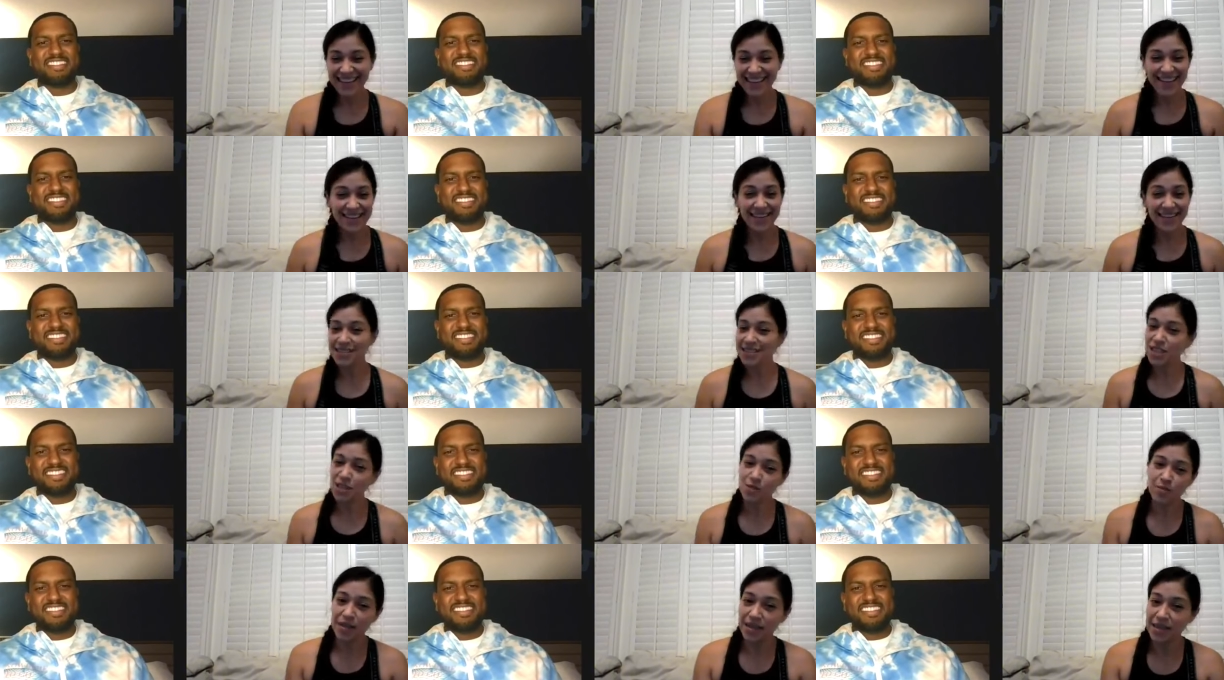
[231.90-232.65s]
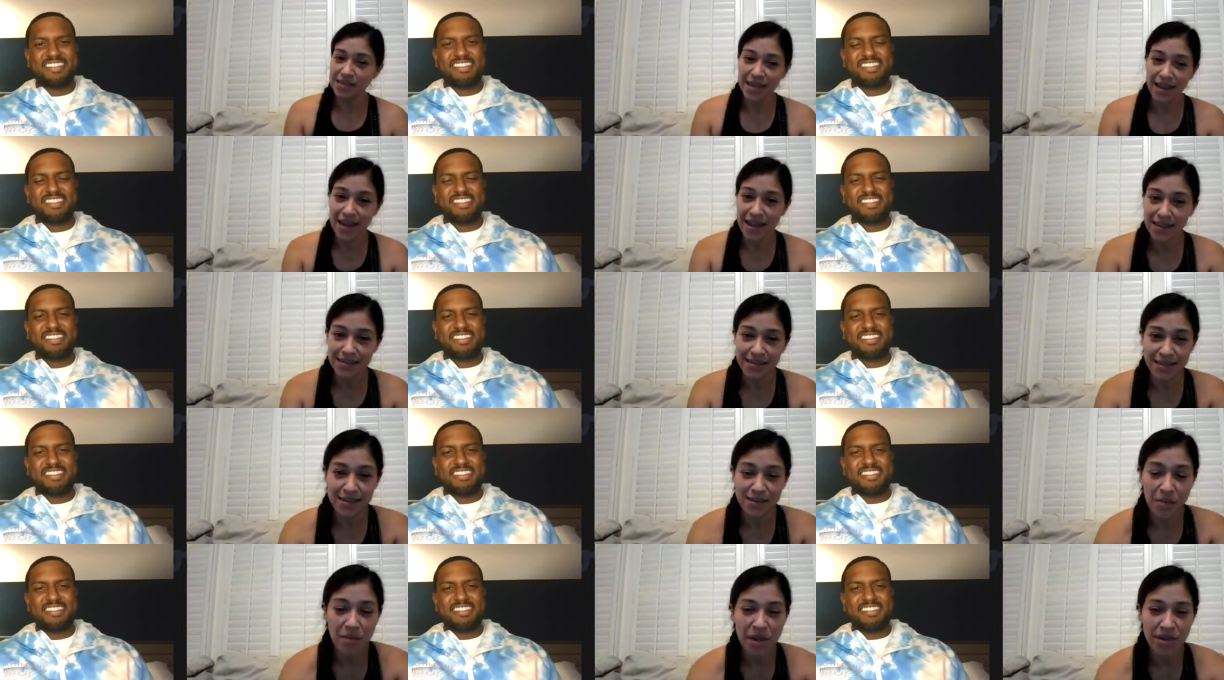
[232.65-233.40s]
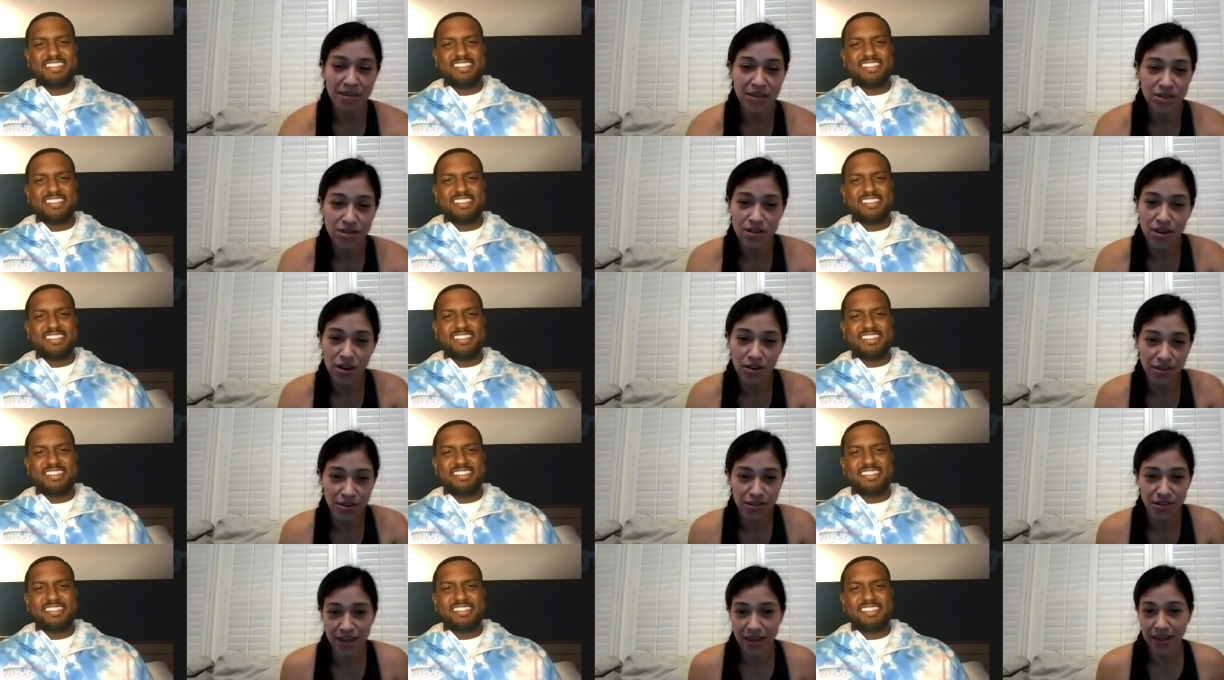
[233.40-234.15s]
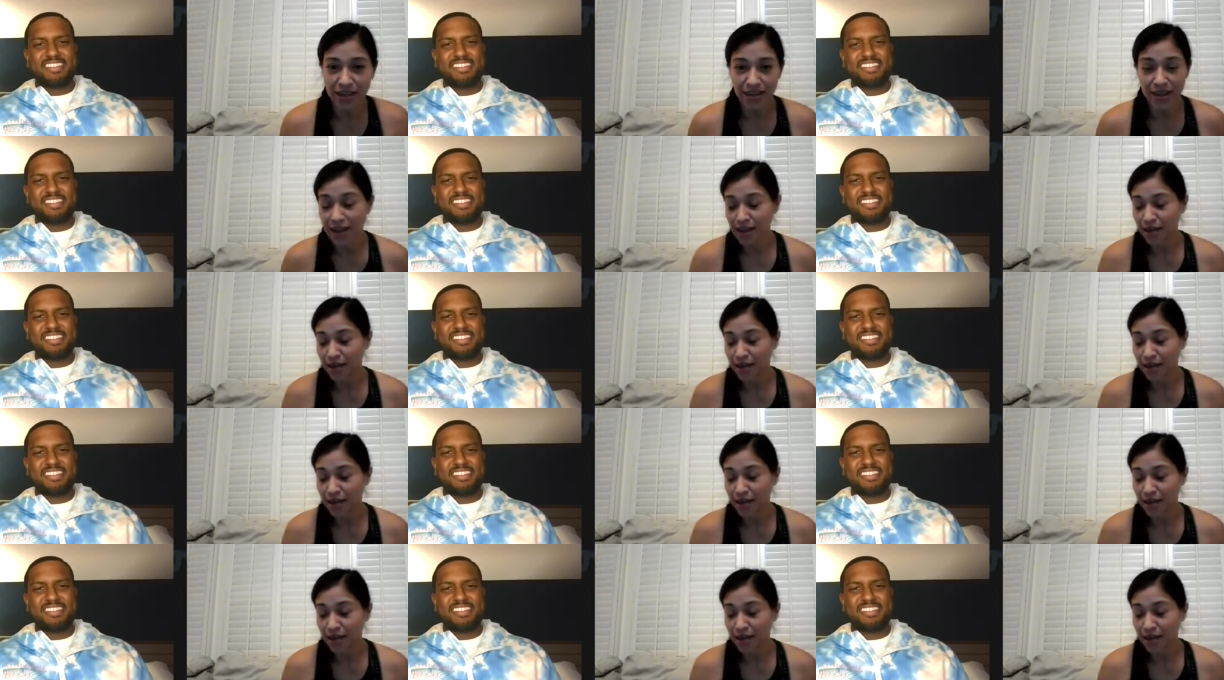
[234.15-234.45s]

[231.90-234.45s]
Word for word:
Speaker 1: There's this place that has this amazing chocolate cake.